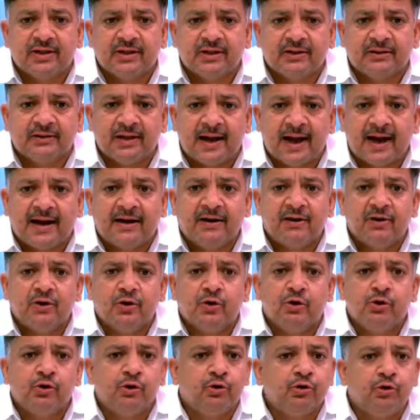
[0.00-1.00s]
then
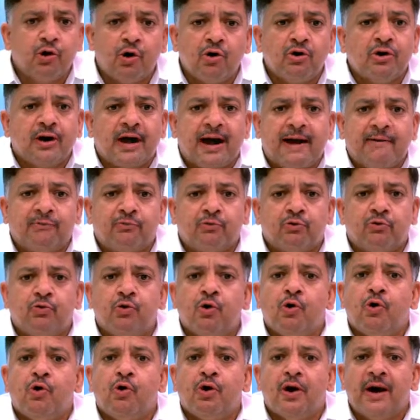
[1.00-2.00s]
you don't have to
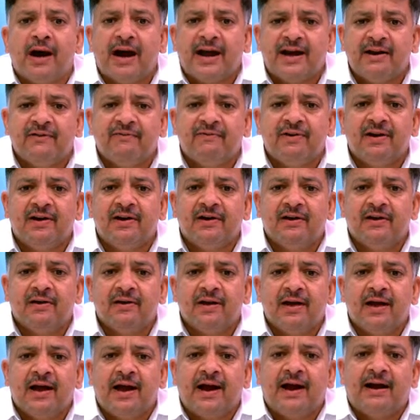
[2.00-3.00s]
go anywhere
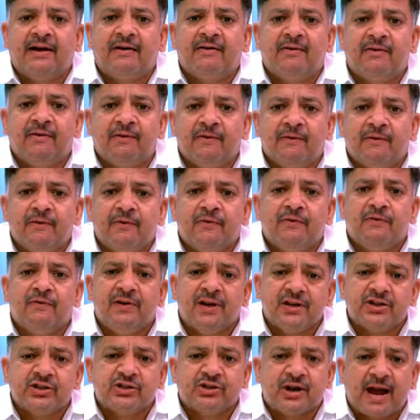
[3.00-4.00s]
and
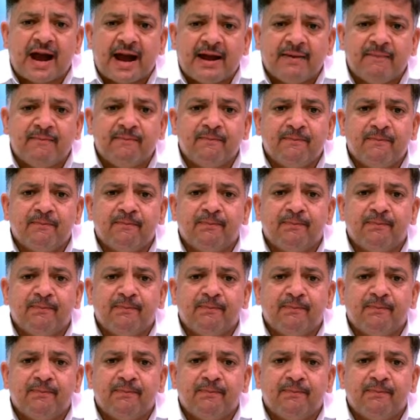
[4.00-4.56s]
waste time